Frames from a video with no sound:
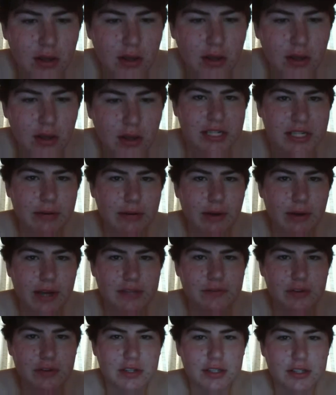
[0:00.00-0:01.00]
T-Rex
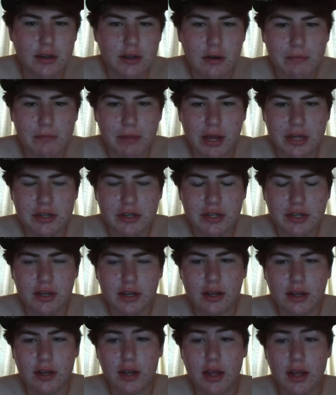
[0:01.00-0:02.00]
versus Low
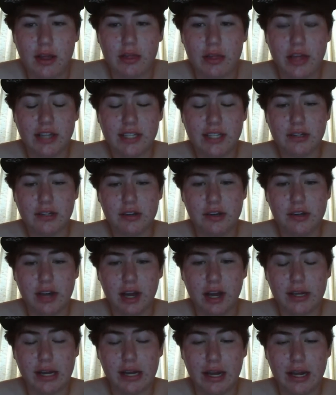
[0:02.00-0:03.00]
Pesci. That's actually
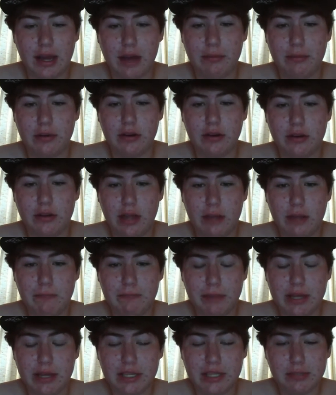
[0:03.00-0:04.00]
not gonna happen. That
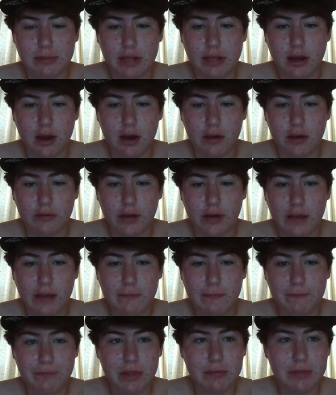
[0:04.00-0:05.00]
pissed me off.
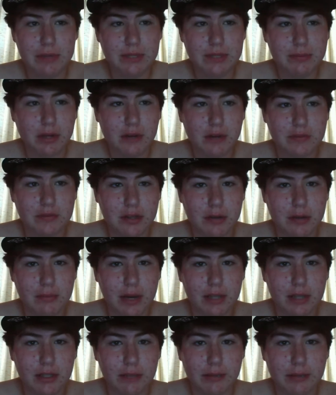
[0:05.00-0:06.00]
That pissed me off so
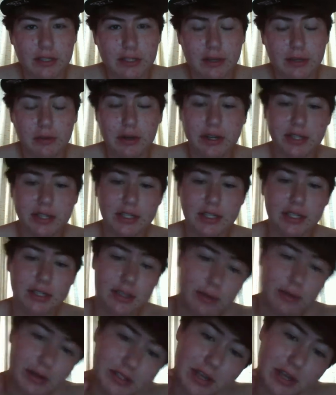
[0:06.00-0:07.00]
badly because I wanted to see
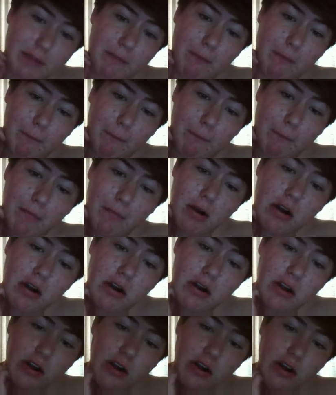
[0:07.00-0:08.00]
T-Rex get
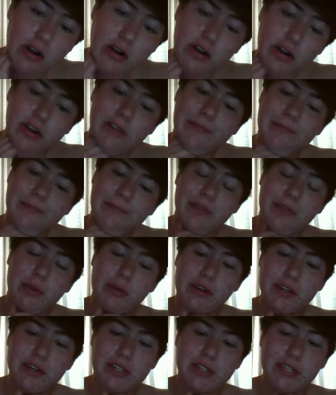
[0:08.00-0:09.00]
murdered. I
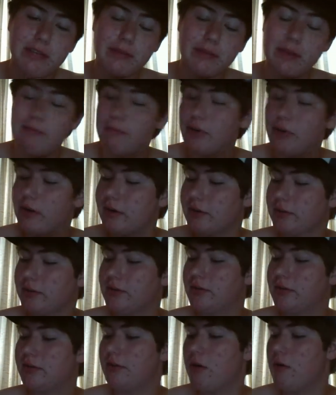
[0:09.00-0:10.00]
wanted to see him get murdered
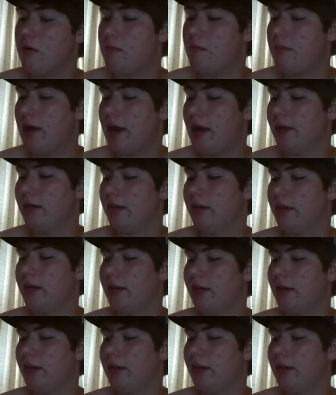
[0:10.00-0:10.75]
so badly.